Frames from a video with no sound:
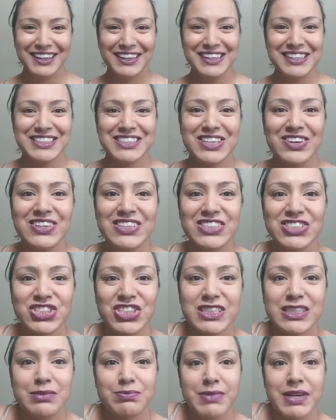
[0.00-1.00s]
So it's
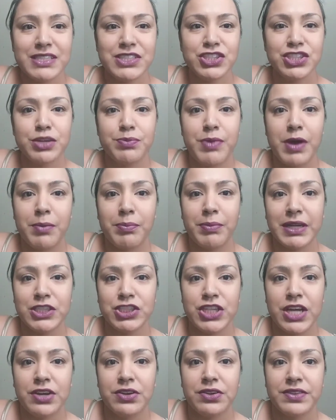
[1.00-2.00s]
just a message about my
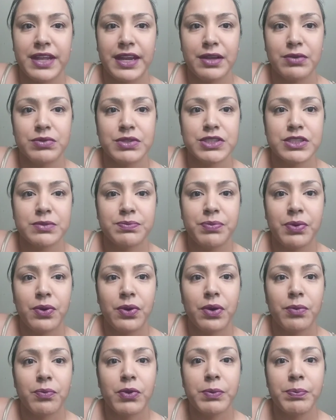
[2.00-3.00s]
channel that it was
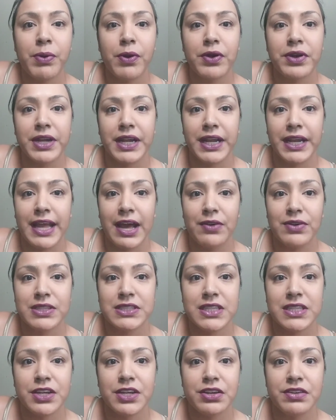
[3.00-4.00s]
support, reported. Now
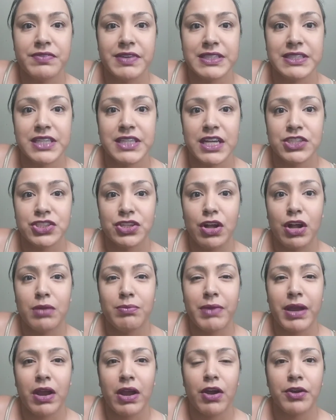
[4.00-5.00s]
it's under investigation. All
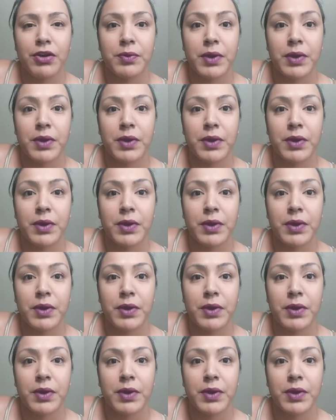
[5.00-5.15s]
my hard work.